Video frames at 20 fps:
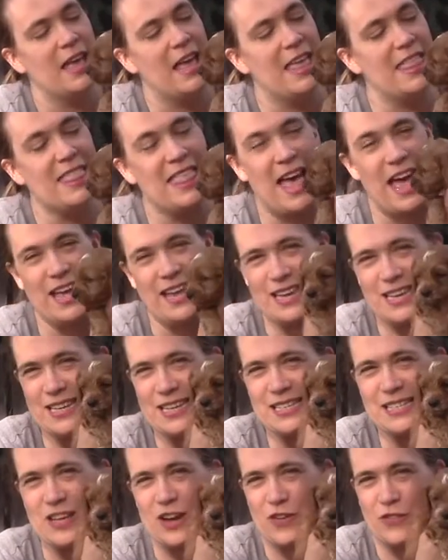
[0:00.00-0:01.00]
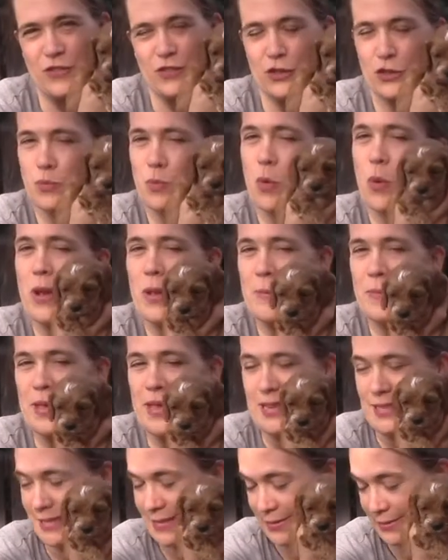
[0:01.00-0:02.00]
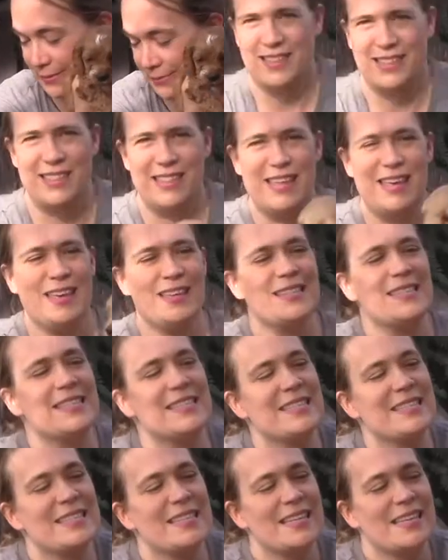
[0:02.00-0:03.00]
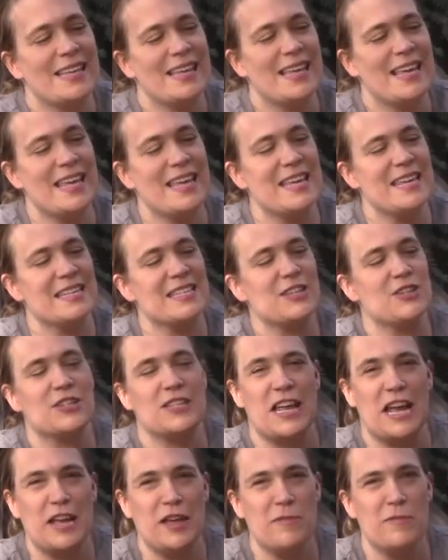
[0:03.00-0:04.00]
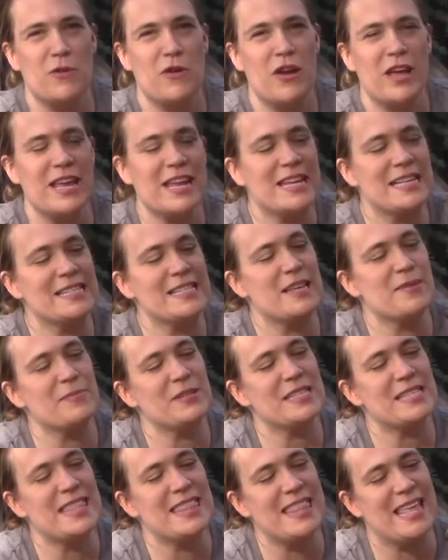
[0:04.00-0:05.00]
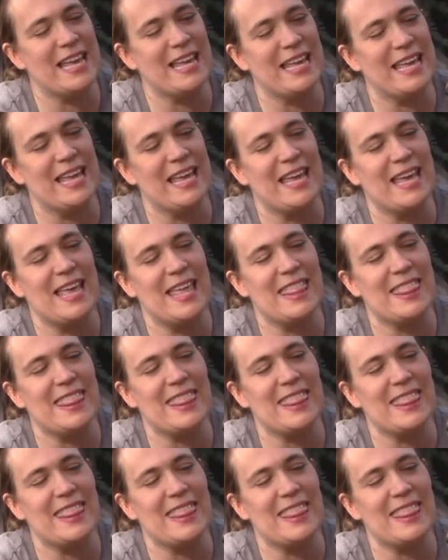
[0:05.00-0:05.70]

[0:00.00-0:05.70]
And that is our first boy, Basil. This is our second boy. His name is Thicket, and